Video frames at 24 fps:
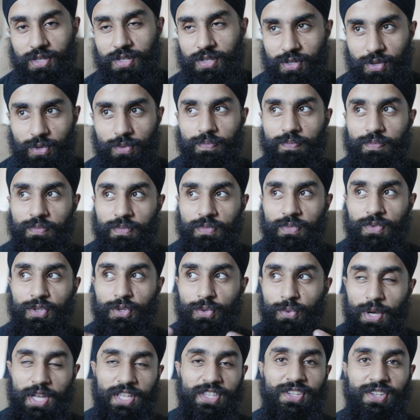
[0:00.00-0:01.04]
So
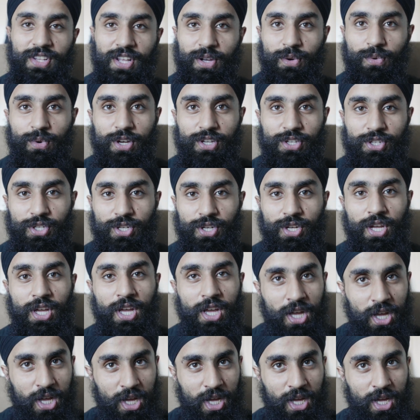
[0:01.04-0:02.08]
to answer that question,
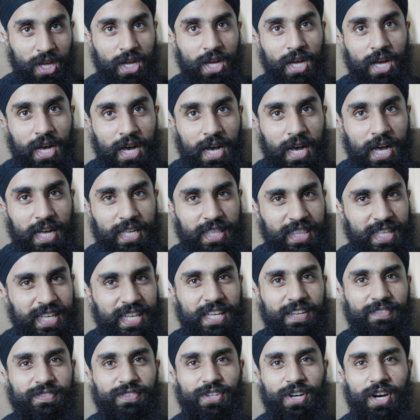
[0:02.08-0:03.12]
I
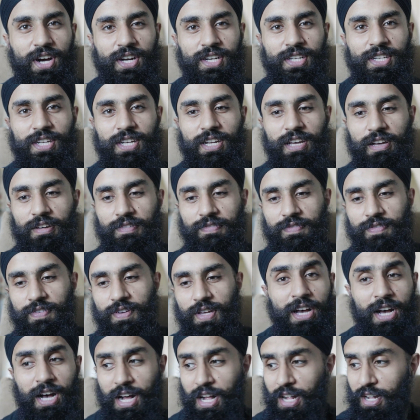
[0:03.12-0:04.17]
think I've talked enough.
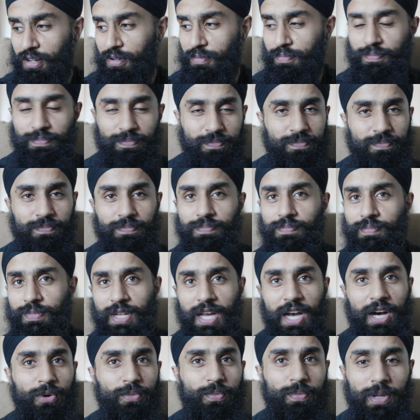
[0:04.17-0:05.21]
I'll
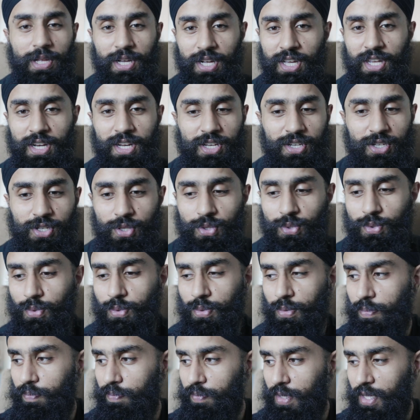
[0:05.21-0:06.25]
now plug it
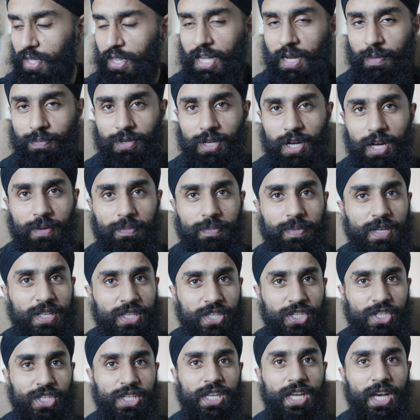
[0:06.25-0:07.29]
into a laptop
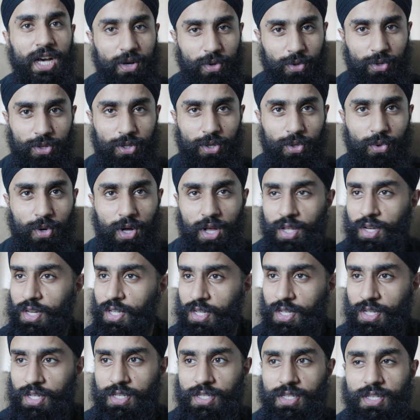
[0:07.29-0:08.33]
and see how good the quality
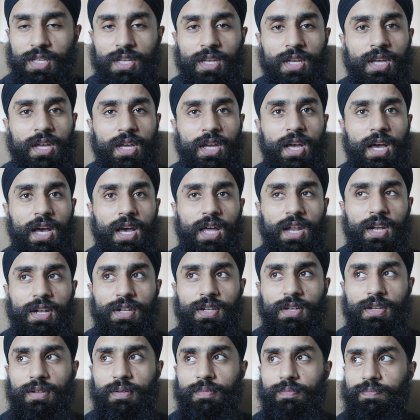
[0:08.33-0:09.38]
is,
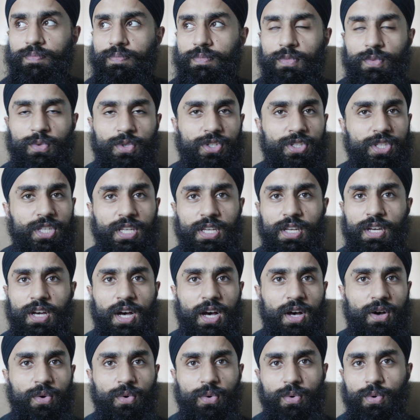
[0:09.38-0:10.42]
and we'll see
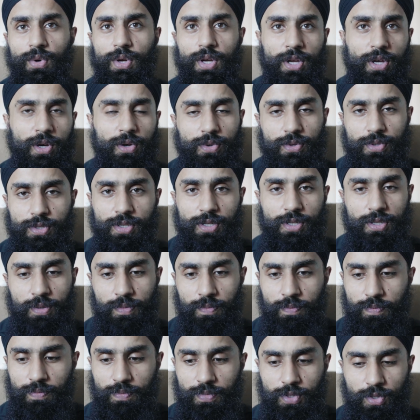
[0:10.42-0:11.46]
how it goes.
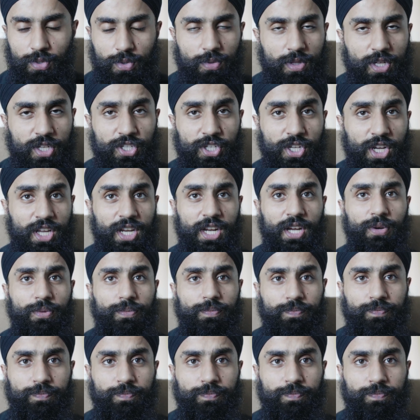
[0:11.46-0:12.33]
So let's check it out.